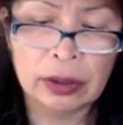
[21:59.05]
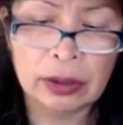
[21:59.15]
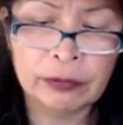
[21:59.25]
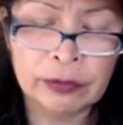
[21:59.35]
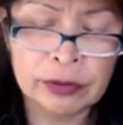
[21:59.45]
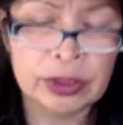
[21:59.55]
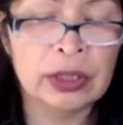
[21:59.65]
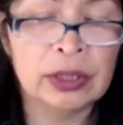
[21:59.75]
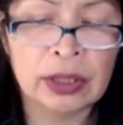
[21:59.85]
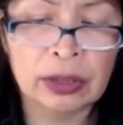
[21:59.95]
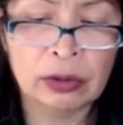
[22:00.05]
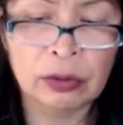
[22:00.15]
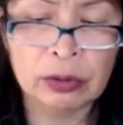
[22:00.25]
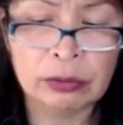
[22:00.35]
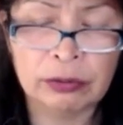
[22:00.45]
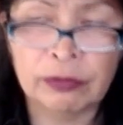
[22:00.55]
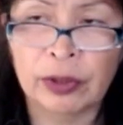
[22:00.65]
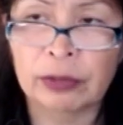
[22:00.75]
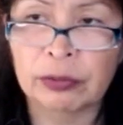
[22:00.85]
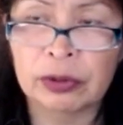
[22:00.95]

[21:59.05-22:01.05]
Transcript: if you see any kind of oil refinery,